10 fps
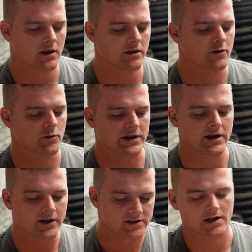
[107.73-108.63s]
that would be
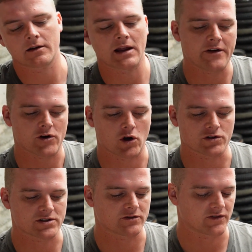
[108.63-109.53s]
needed to have a
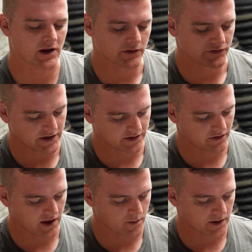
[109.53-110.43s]
constant flow effect in there.